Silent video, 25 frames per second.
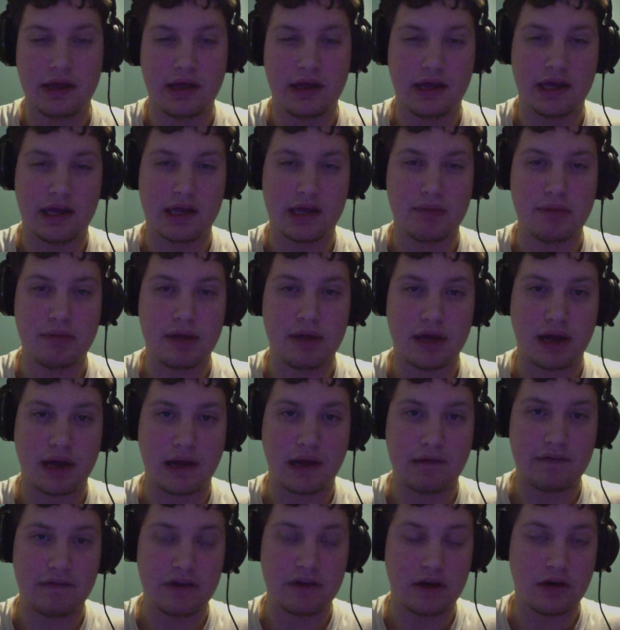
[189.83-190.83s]
It can be kind
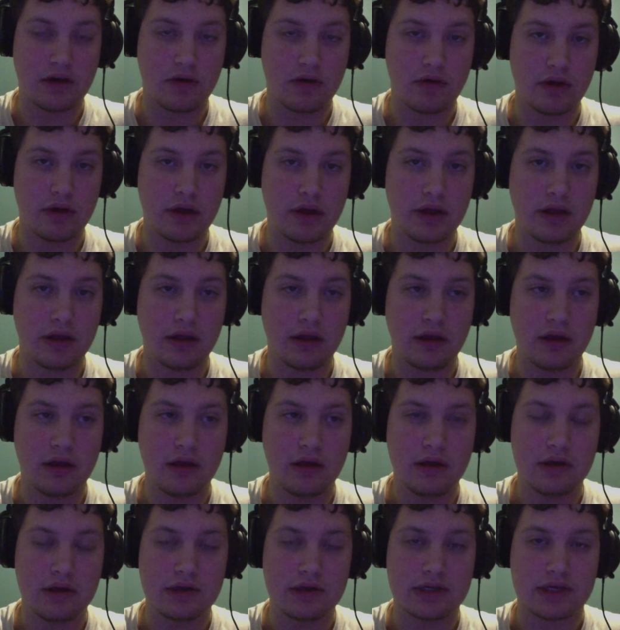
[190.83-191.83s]
of annoying,
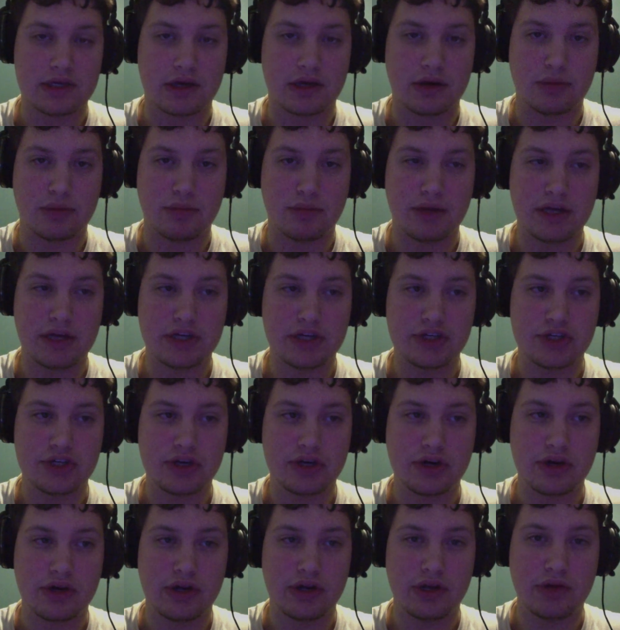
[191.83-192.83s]
so make
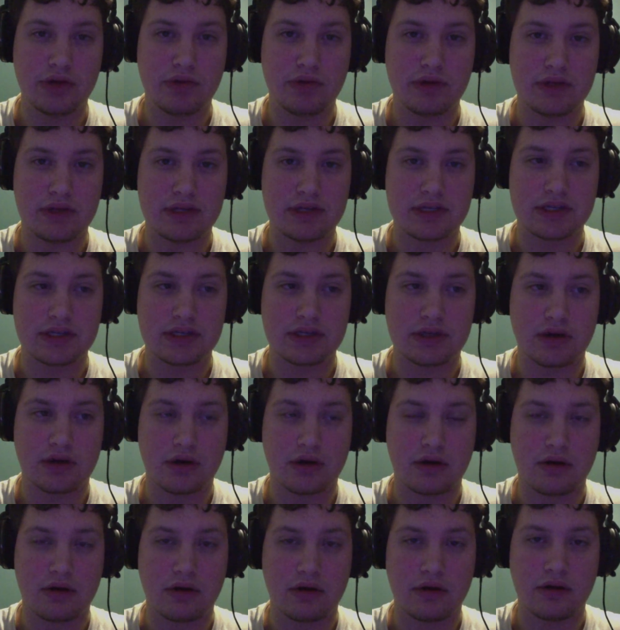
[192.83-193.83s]
sure you
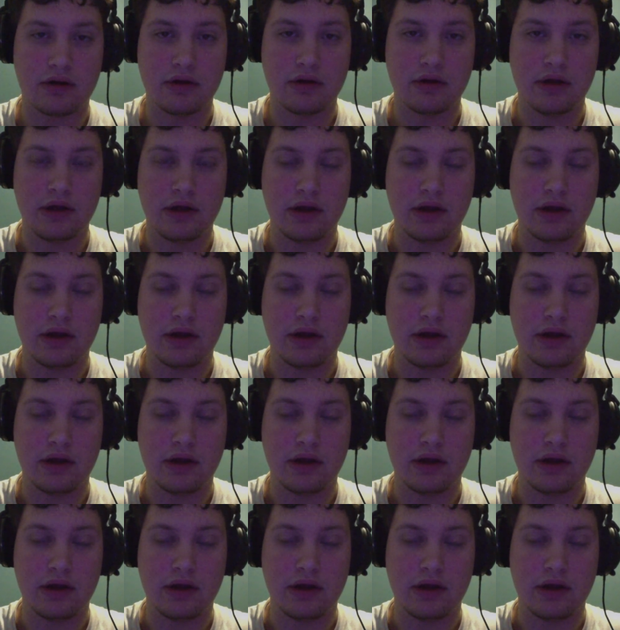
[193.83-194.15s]
install